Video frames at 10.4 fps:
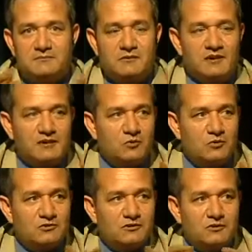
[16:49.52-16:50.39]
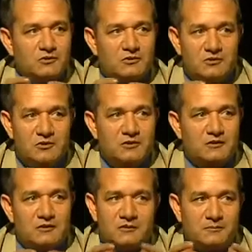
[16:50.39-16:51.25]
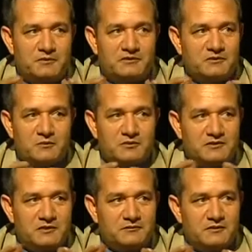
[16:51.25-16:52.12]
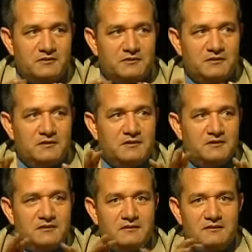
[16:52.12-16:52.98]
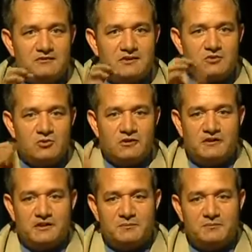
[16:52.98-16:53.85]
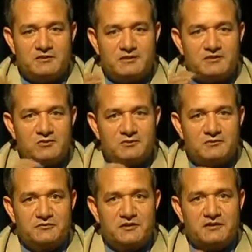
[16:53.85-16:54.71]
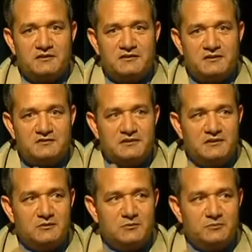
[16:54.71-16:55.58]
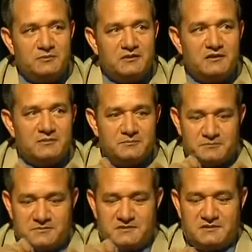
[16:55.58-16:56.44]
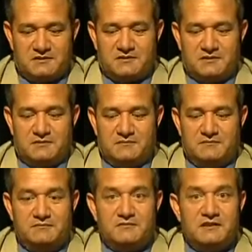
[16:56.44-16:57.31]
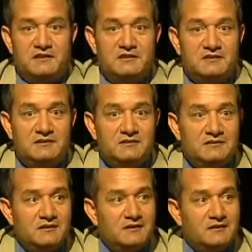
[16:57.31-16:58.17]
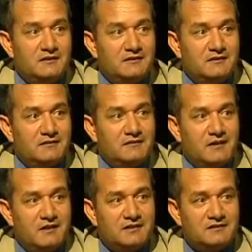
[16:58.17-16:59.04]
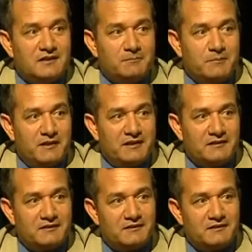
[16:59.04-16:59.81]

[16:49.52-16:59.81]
like water or oil or butter, whatever. Just only keep the rice on the fire until it becomes very hard and black.